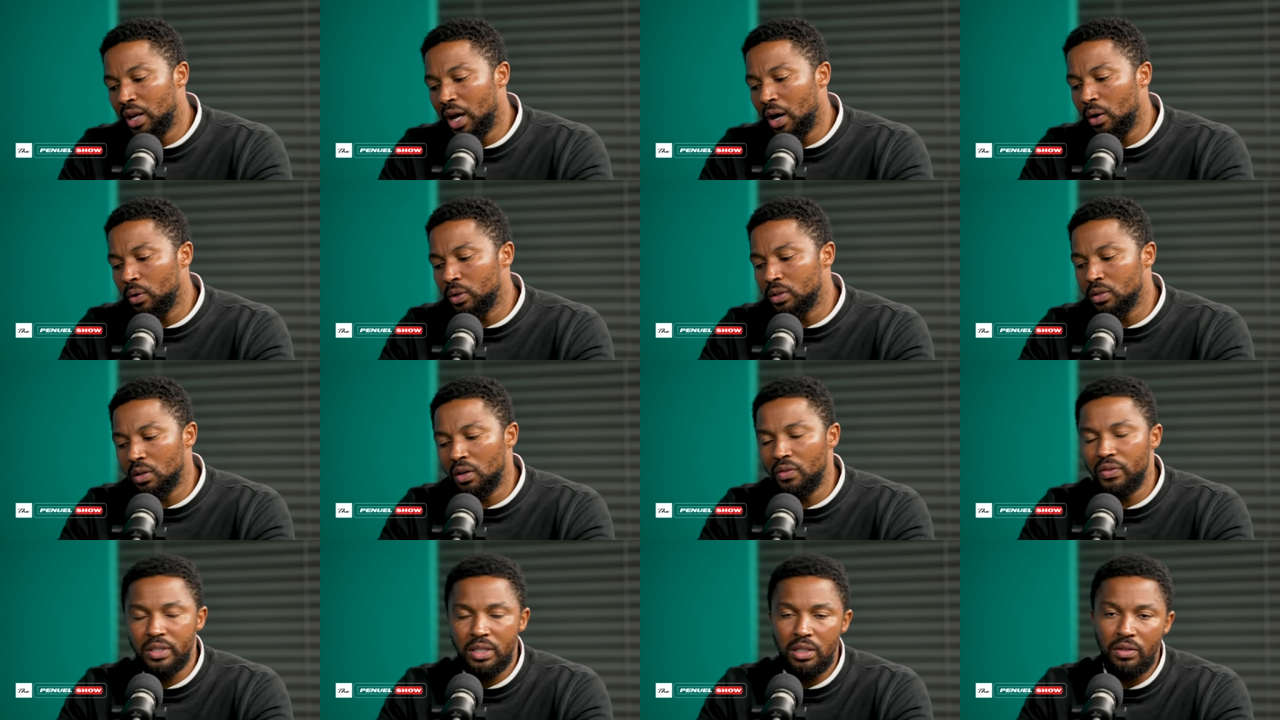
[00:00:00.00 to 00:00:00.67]
Now it's
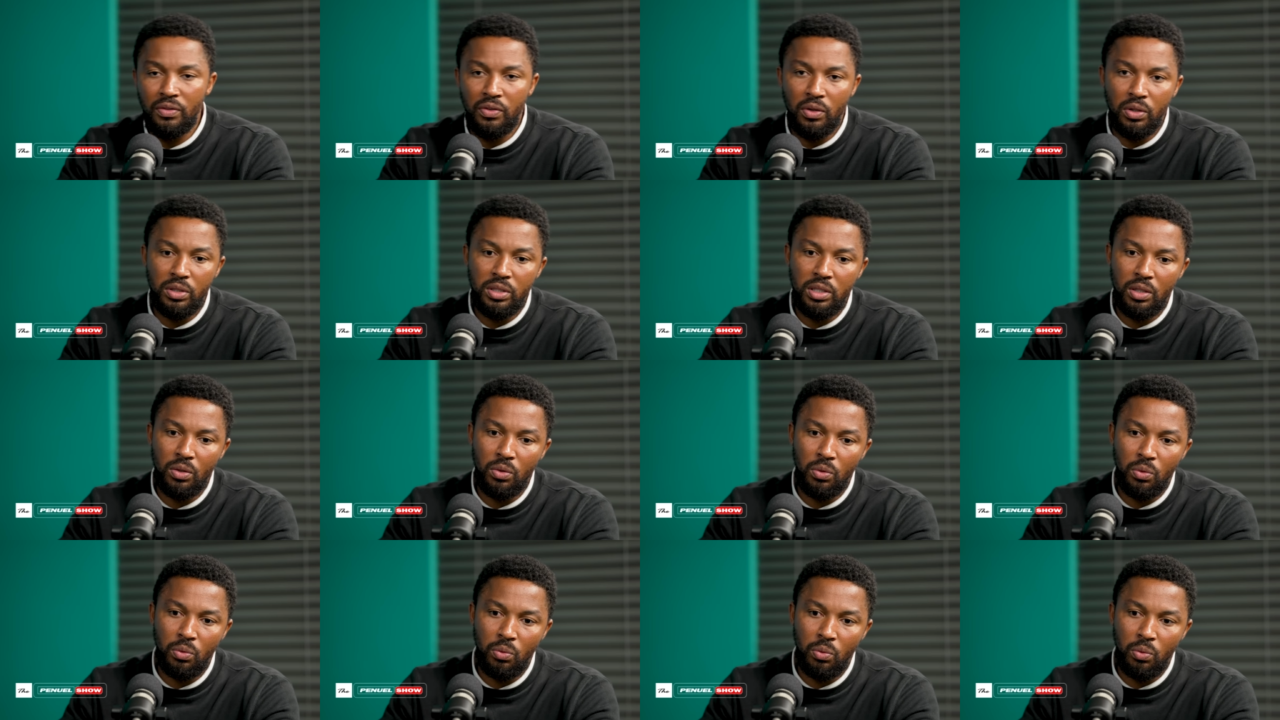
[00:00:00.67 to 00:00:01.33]
obviously
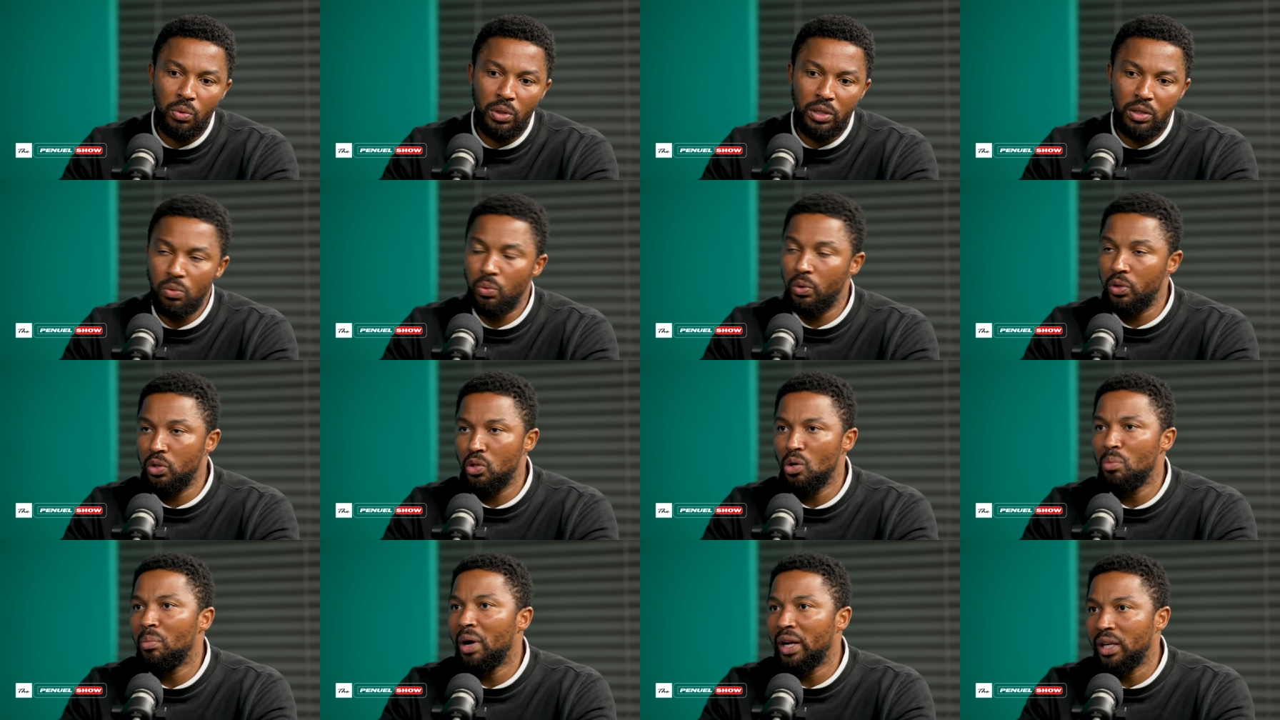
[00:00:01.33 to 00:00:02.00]
voting
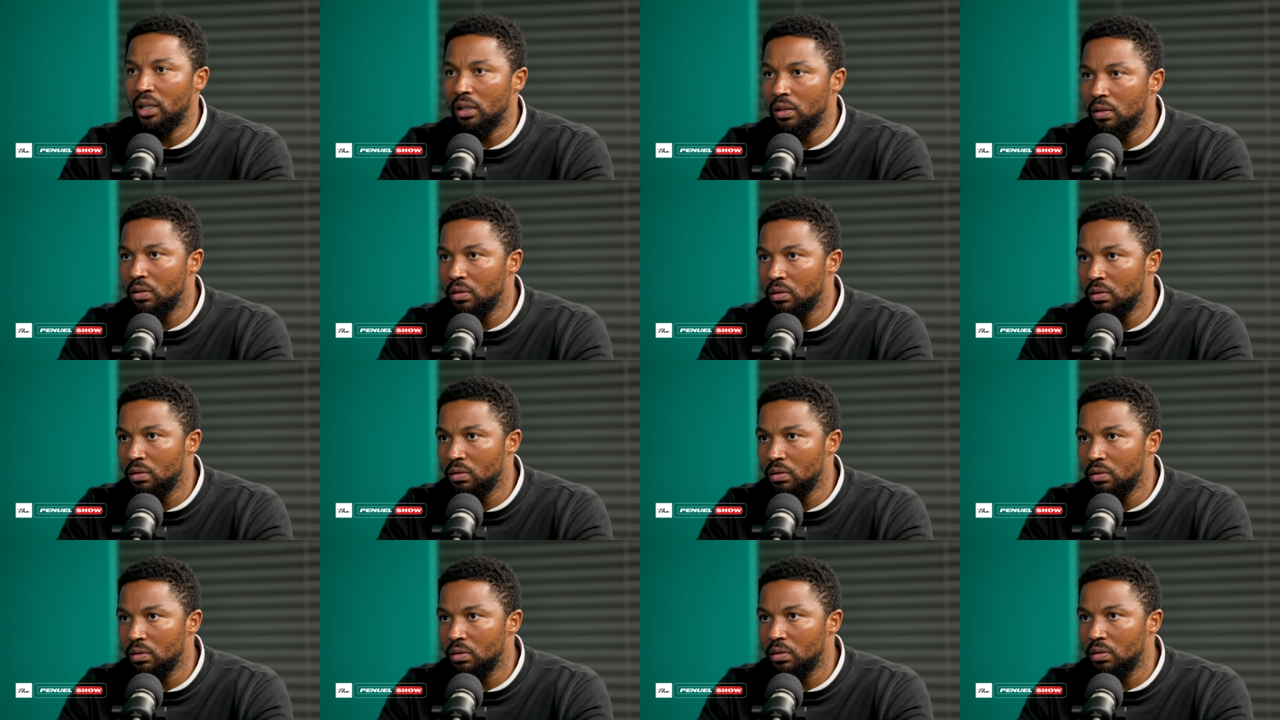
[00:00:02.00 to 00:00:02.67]
with your money,
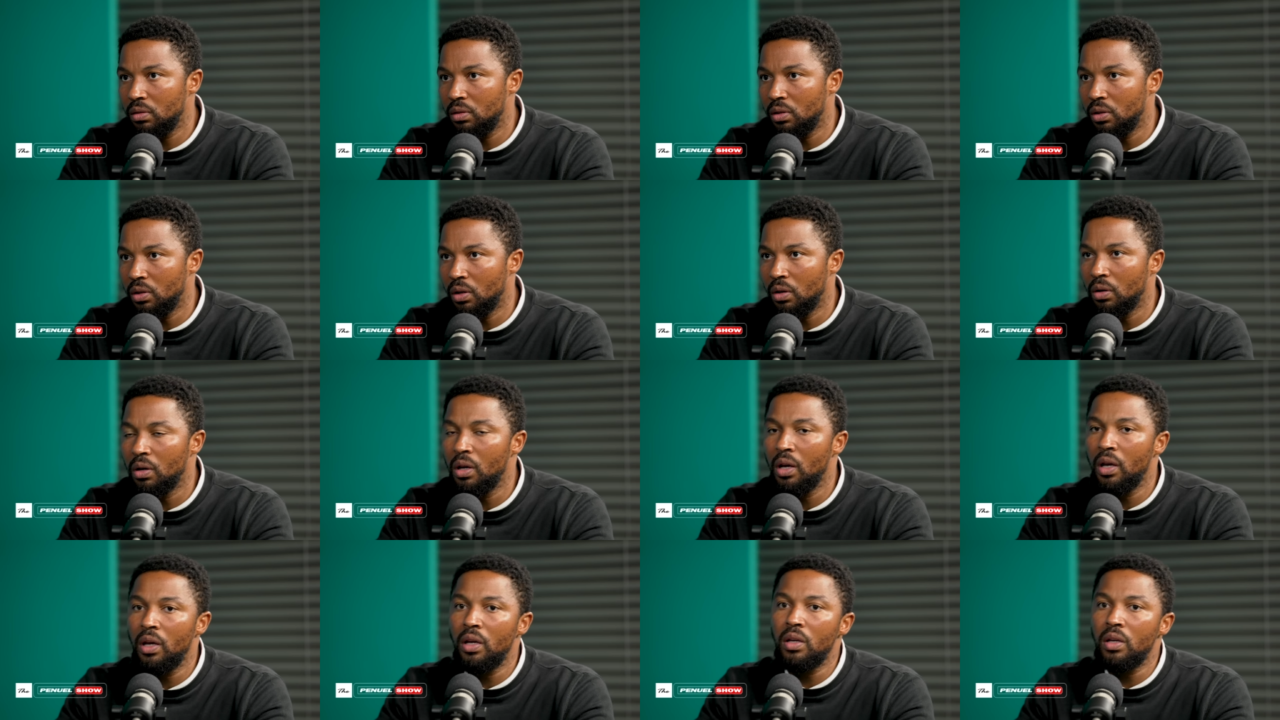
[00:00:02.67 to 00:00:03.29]
you know.